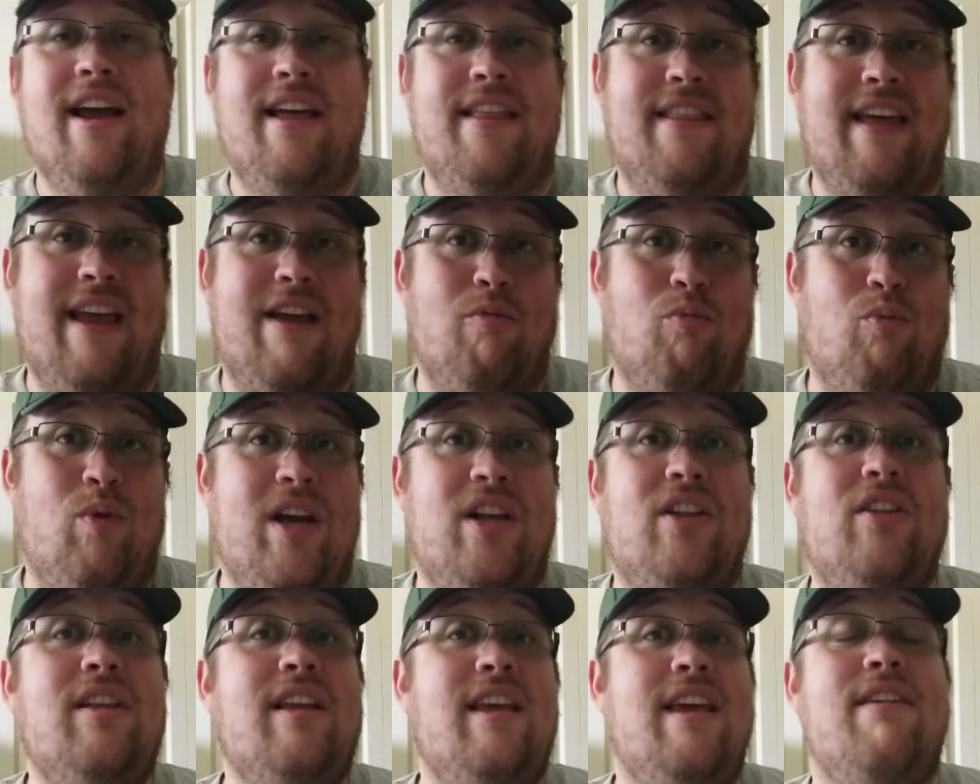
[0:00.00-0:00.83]
They
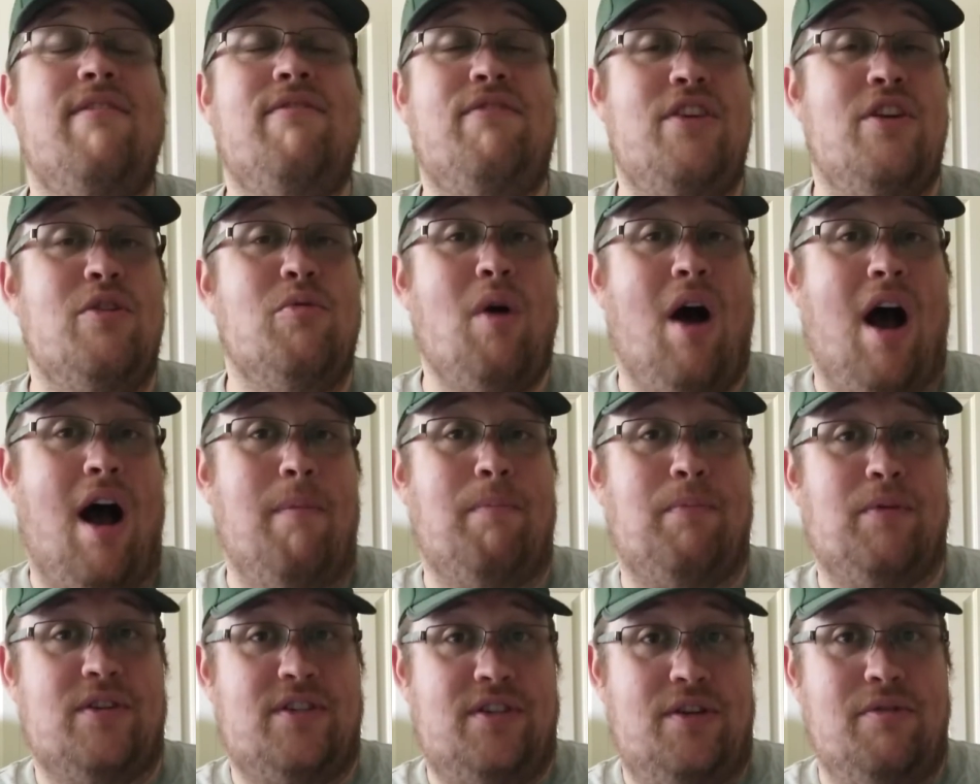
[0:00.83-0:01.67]
will give you
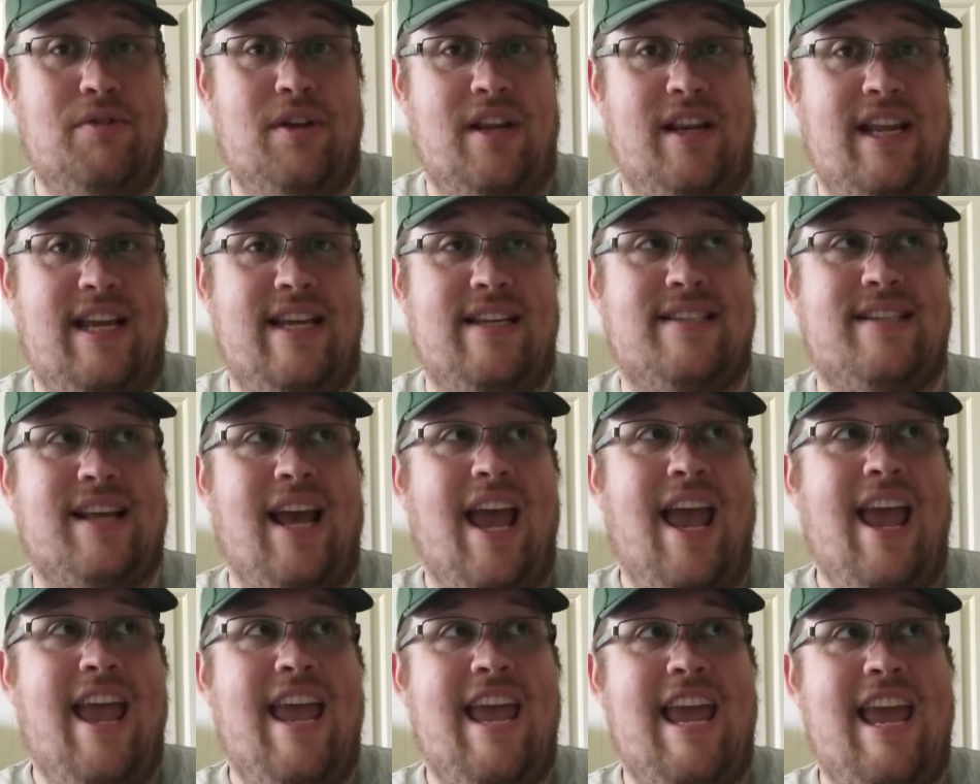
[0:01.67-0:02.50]
opportunities
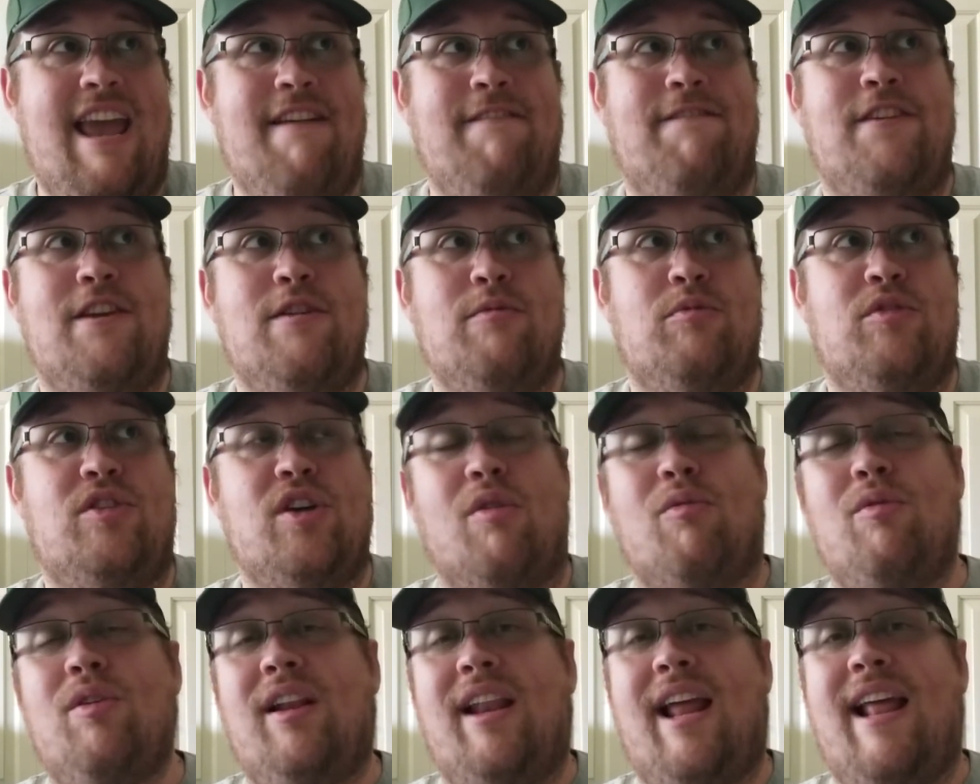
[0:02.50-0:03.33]
if you
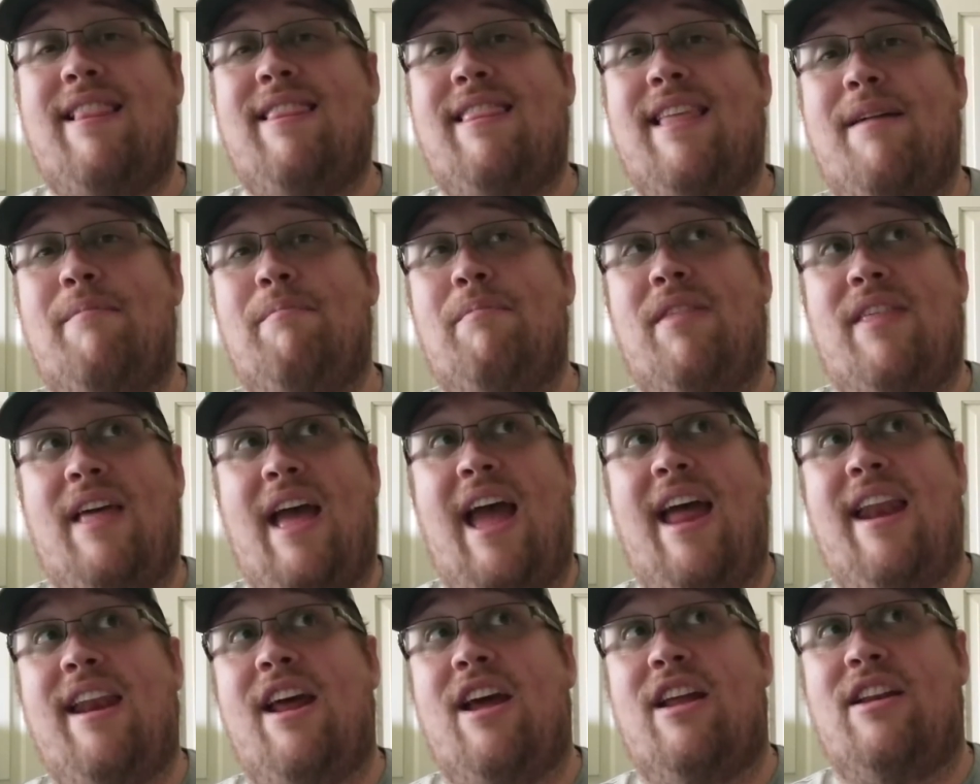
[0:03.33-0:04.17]
don't let them
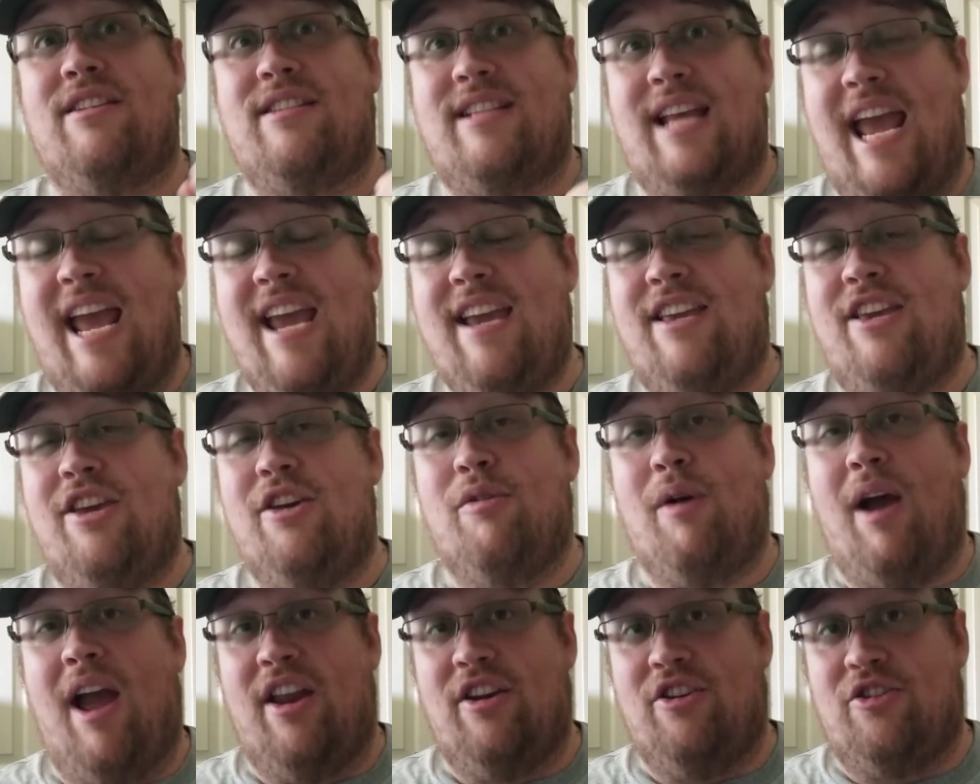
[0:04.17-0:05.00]
then take
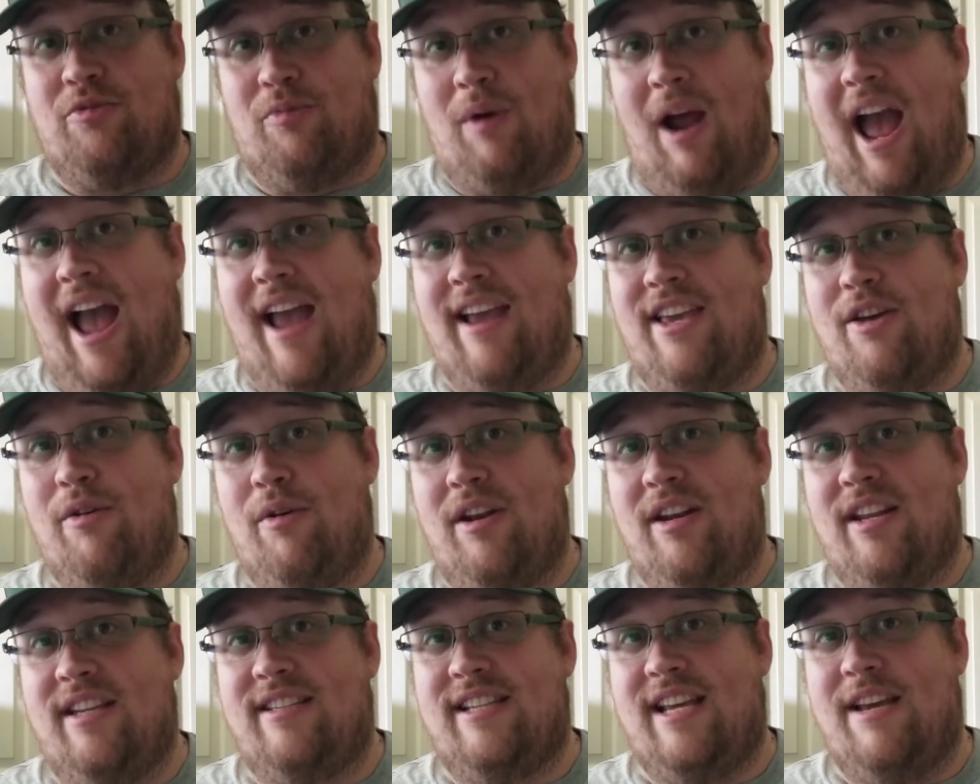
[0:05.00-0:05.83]
you and drag you
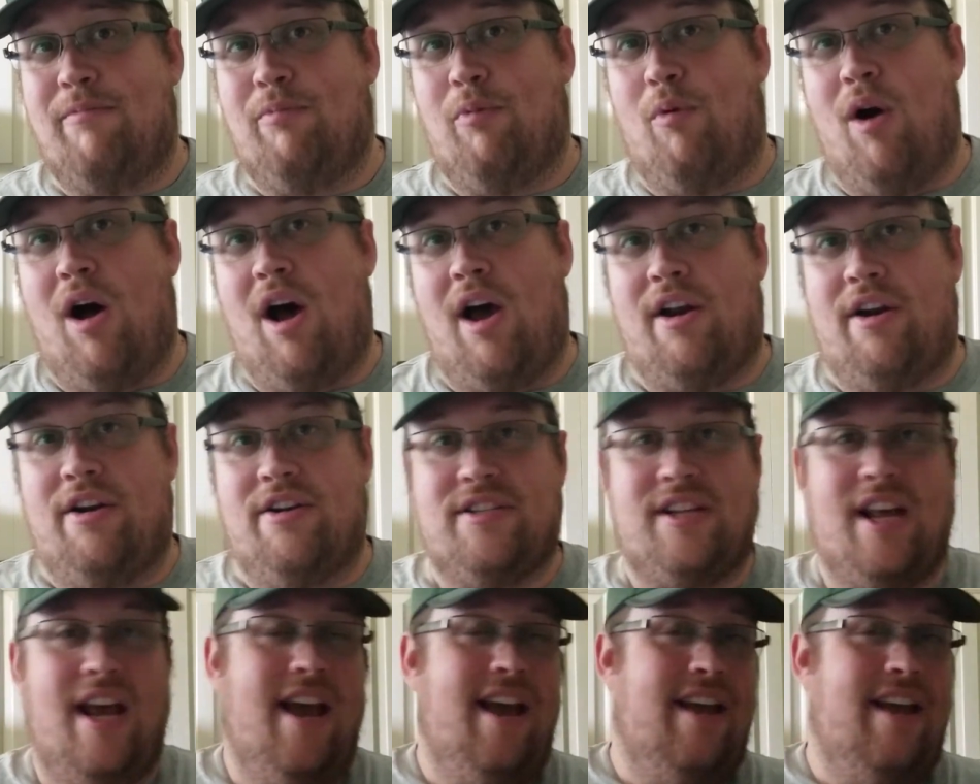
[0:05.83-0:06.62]
into deep waters.